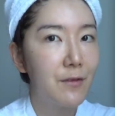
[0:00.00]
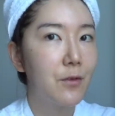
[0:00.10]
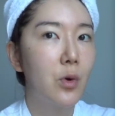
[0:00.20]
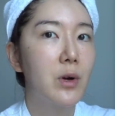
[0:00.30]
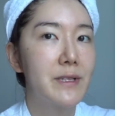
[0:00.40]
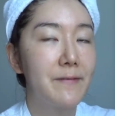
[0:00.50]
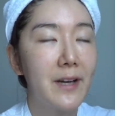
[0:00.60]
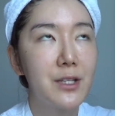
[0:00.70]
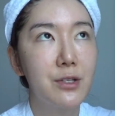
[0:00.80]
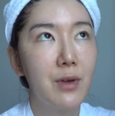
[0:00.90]
of course, if
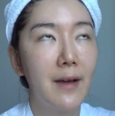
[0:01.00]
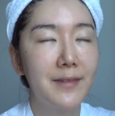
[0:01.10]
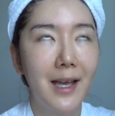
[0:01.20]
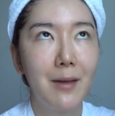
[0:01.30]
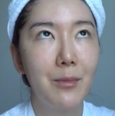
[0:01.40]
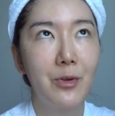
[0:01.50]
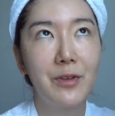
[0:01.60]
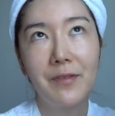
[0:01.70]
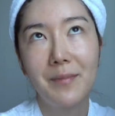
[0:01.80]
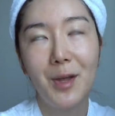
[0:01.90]
I do have time or
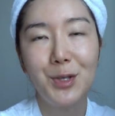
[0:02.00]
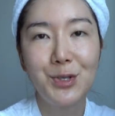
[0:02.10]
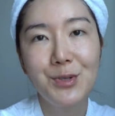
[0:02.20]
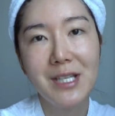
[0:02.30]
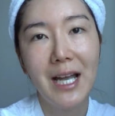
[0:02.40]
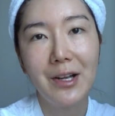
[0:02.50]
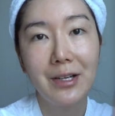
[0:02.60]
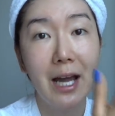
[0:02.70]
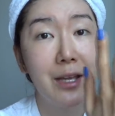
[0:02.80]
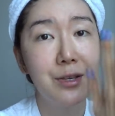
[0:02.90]
if I'm not too
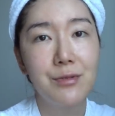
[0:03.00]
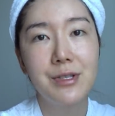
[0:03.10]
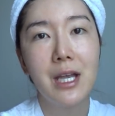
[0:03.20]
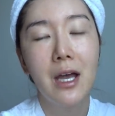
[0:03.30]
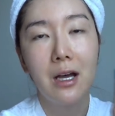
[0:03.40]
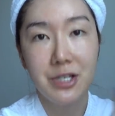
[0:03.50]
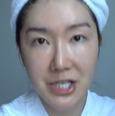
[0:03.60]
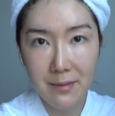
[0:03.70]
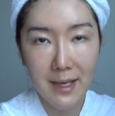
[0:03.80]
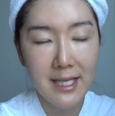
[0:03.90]
tired, I use a
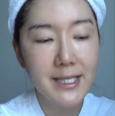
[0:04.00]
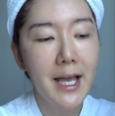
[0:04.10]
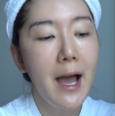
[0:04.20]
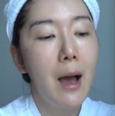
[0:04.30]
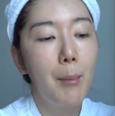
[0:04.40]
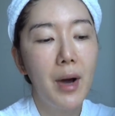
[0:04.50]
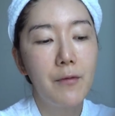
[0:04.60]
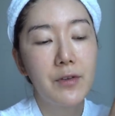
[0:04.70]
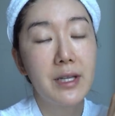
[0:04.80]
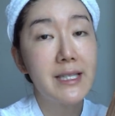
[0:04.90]
sheet mask. But
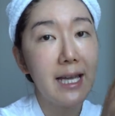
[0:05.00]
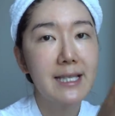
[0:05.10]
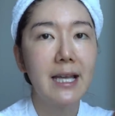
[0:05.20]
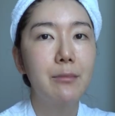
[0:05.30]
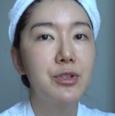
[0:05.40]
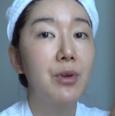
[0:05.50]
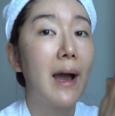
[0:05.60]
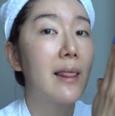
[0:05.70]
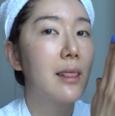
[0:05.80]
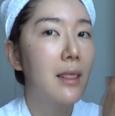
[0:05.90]
for the daytime too,
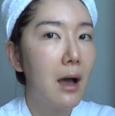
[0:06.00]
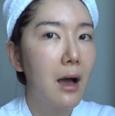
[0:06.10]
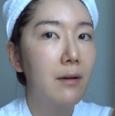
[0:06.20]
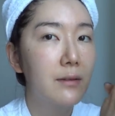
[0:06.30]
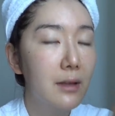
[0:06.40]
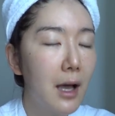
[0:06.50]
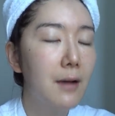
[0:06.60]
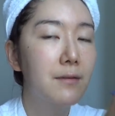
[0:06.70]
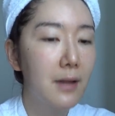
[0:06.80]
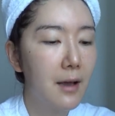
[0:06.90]
I love
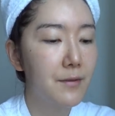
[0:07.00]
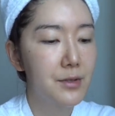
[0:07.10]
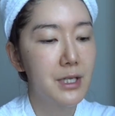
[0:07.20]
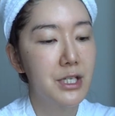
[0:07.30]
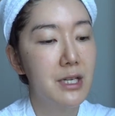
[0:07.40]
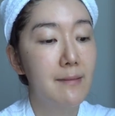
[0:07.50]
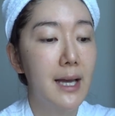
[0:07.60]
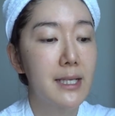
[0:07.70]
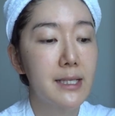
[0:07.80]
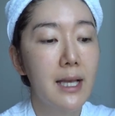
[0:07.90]
using sheet
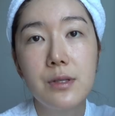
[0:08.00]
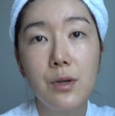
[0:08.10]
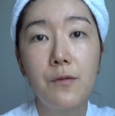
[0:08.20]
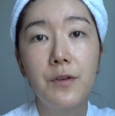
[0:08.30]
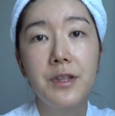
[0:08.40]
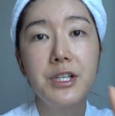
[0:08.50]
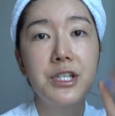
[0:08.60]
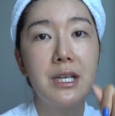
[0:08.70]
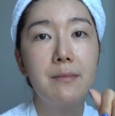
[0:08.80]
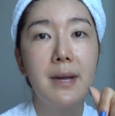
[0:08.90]
masks. So for the
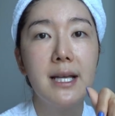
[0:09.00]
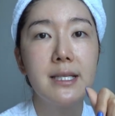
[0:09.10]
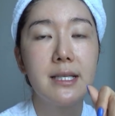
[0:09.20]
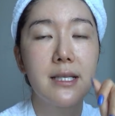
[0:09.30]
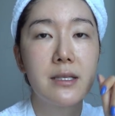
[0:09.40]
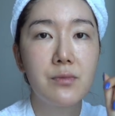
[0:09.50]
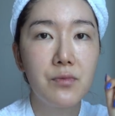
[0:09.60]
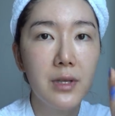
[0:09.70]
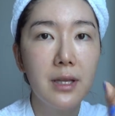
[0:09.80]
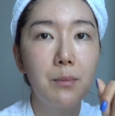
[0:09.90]
sheet masks, it's
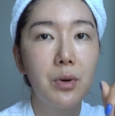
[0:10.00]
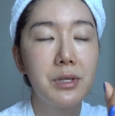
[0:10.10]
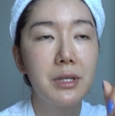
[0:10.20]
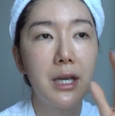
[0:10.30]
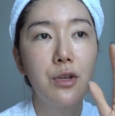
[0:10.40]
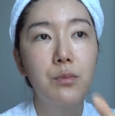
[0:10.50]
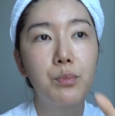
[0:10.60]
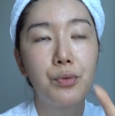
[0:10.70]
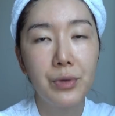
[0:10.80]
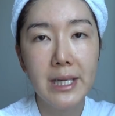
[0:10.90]
really important that you
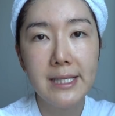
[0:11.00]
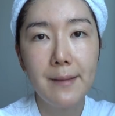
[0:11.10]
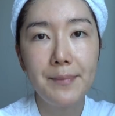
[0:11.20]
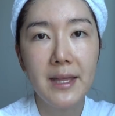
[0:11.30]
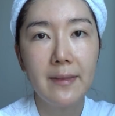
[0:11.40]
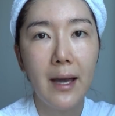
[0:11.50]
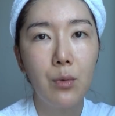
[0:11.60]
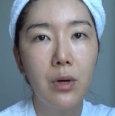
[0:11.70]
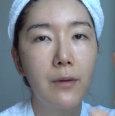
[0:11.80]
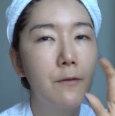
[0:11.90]
bring something that
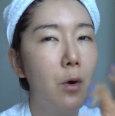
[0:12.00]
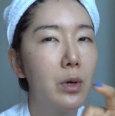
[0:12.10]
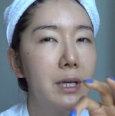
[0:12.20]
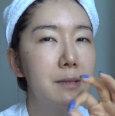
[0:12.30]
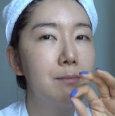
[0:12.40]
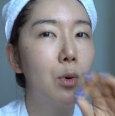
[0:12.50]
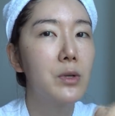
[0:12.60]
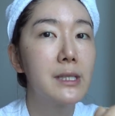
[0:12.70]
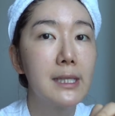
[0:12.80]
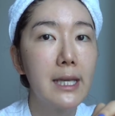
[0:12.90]
will focus
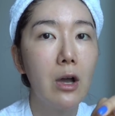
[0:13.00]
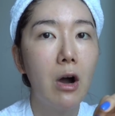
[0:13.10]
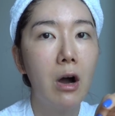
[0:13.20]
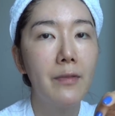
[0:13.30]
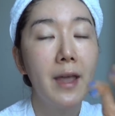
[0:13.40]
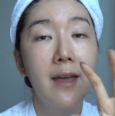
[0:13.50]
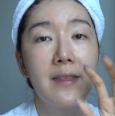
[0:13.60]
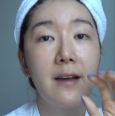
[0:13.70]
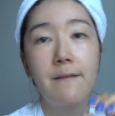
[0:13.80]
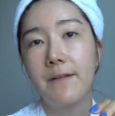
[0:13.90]
mostly on
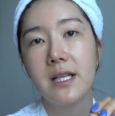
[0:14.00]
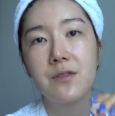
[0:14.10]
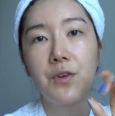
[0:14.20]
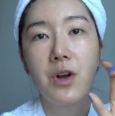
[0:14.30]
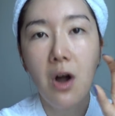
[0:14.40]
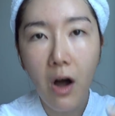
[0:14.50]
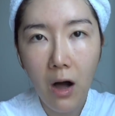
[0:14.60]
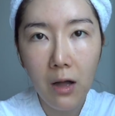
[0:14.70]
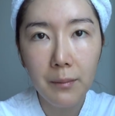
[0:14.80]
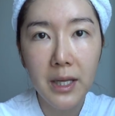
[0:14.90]
the effects for
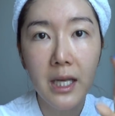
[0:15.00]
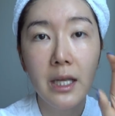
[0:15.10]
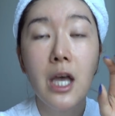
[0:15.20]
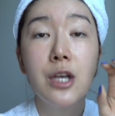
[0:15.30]
calming,